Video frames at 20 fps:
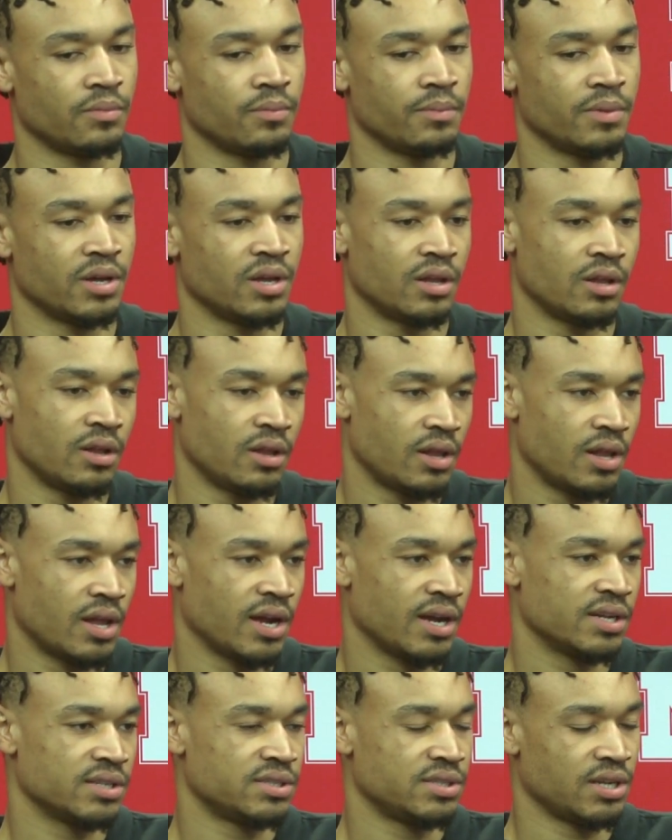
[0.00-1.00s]
But
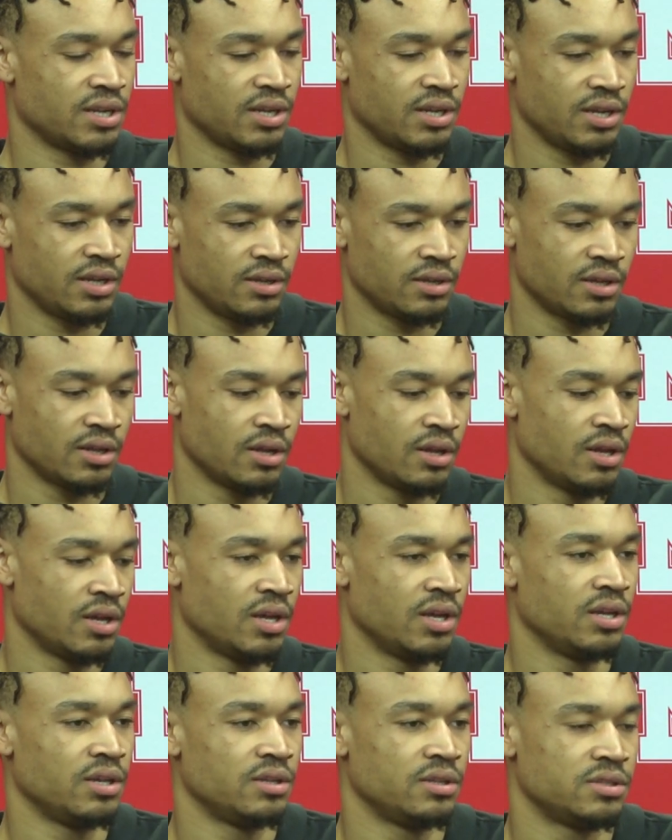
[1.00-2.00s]
like I said,
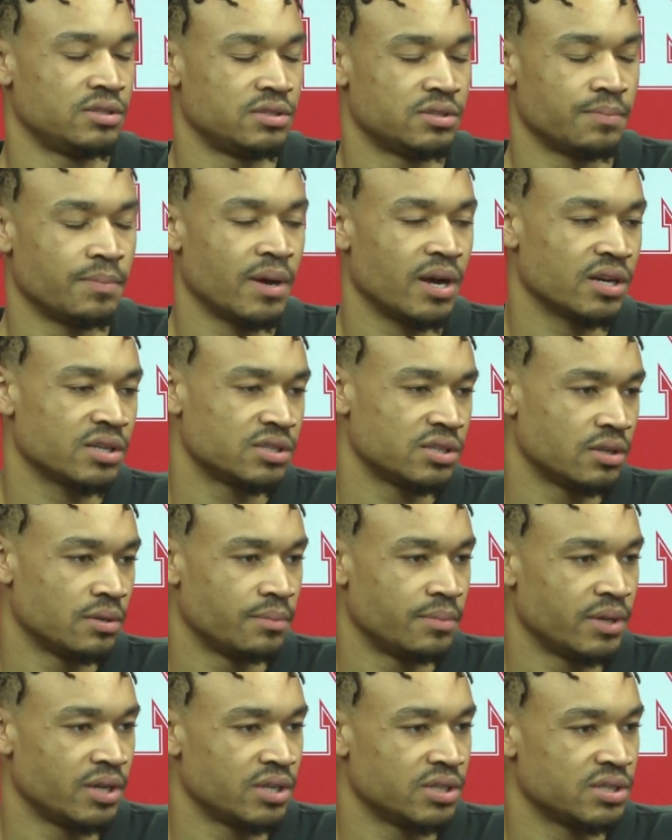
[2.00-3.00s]
he's boxing the
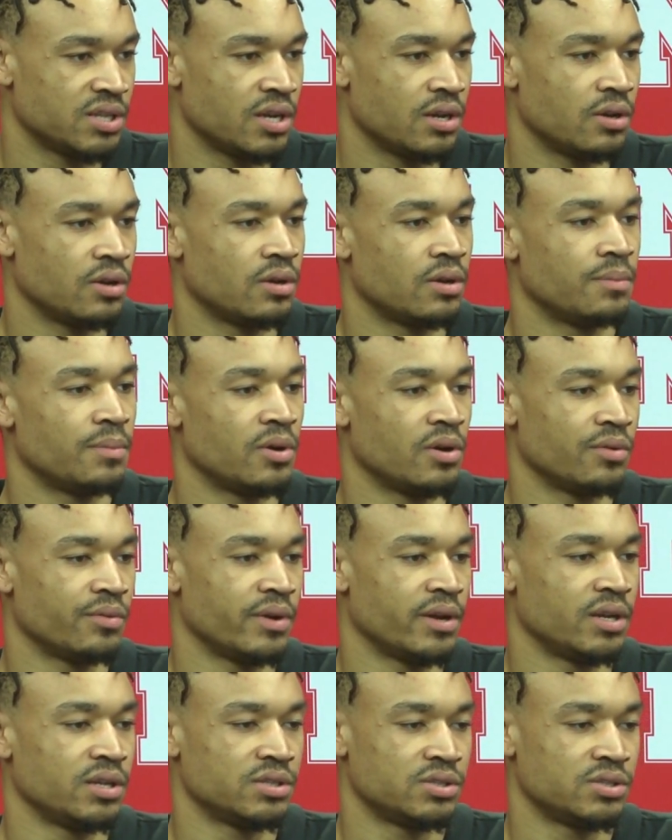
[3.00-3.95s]
bigs out already.